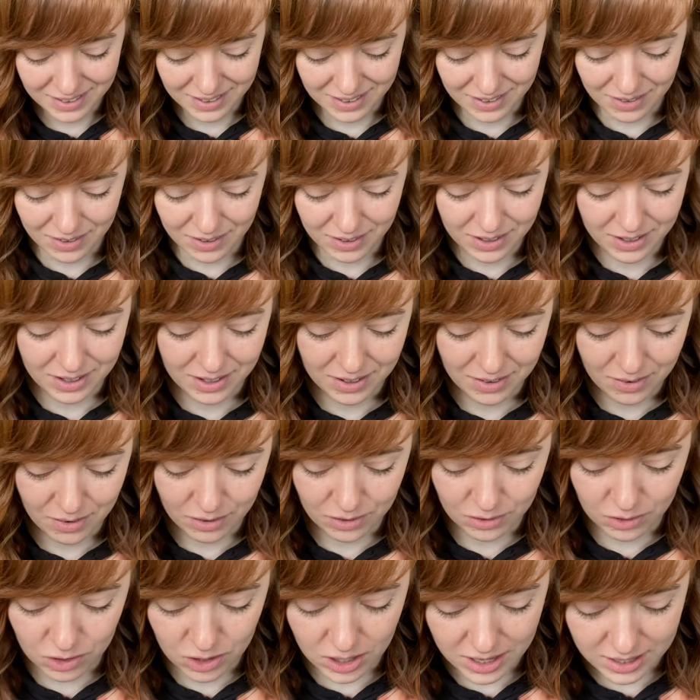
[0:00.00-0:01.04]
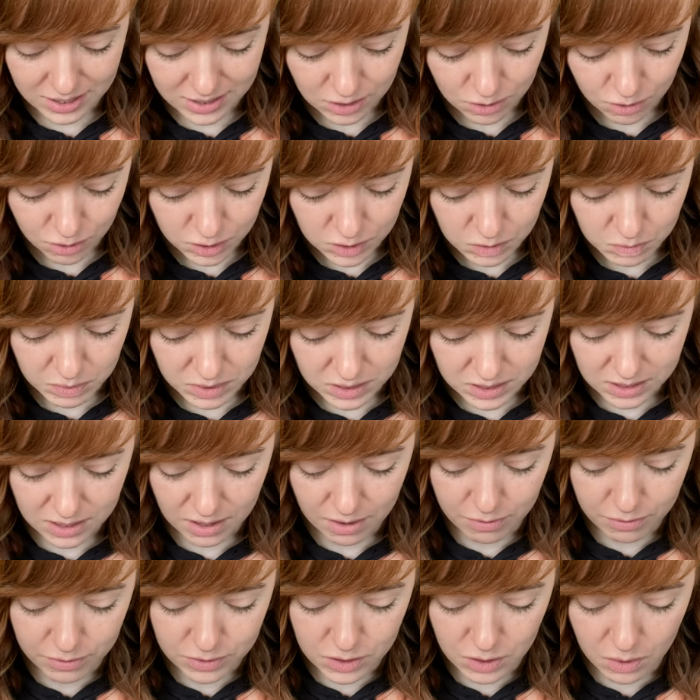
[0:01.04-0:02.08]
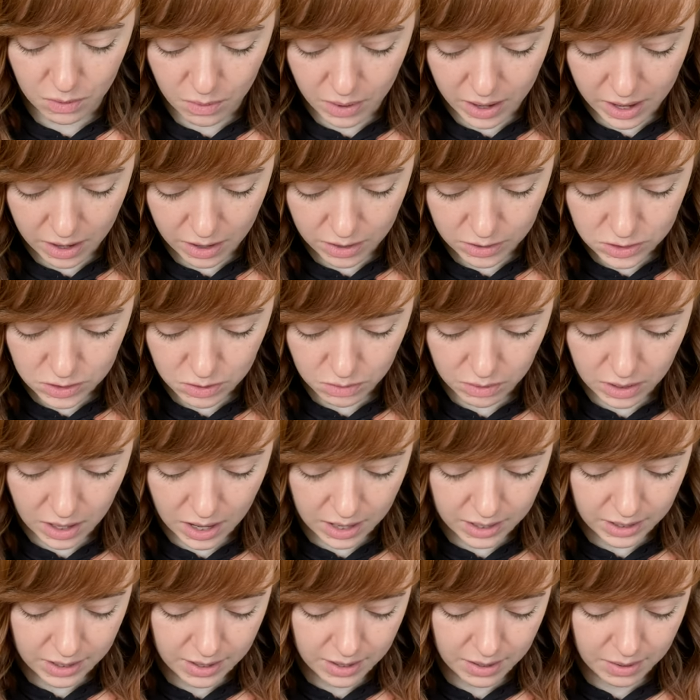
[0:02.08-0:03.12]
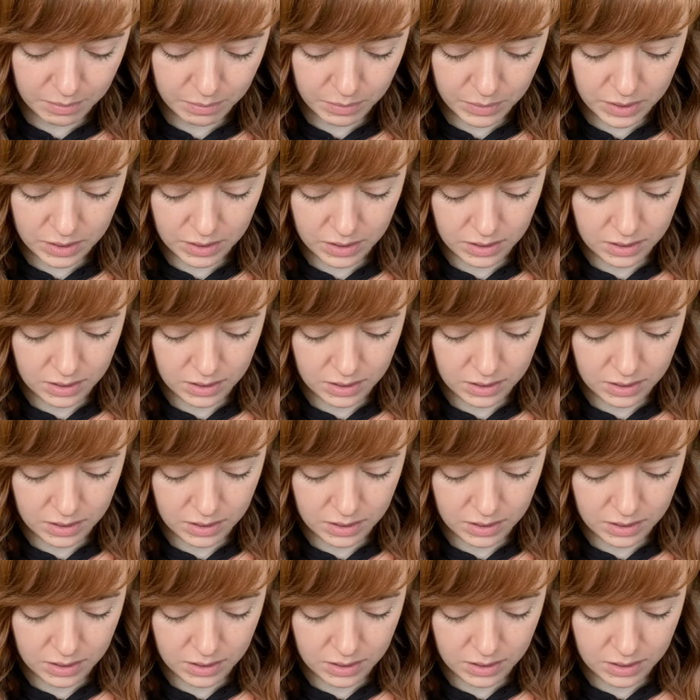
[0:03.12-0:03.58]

on, uh, on Jay's Christmas stuff. So I also got him